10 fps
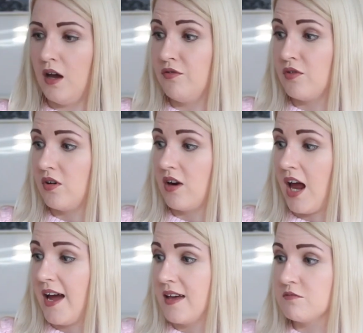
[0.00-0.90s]
Overall,
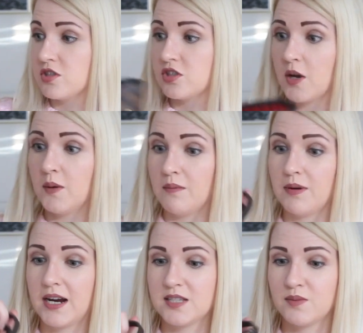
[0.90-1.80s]
I am so
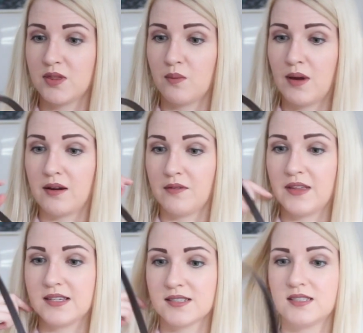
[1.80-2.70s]
impressed with the wear of
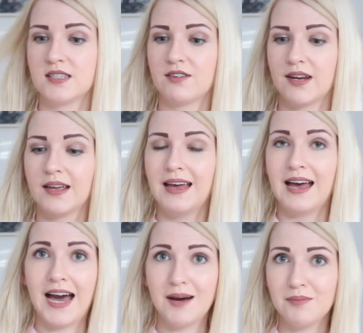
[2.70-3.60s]
this, considering
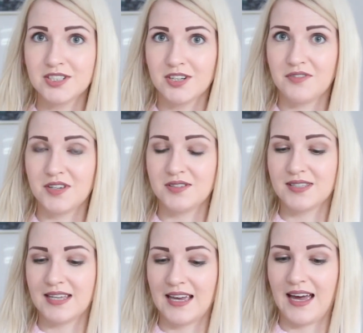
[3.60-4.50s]
how much I've
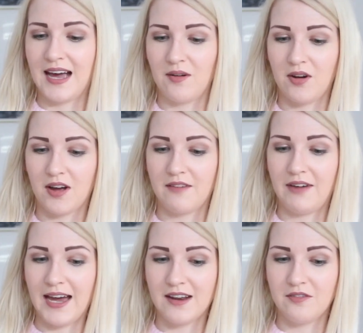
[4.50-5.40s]
used it, how long I've
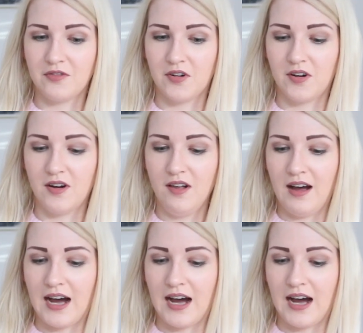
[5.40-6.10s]
had it for.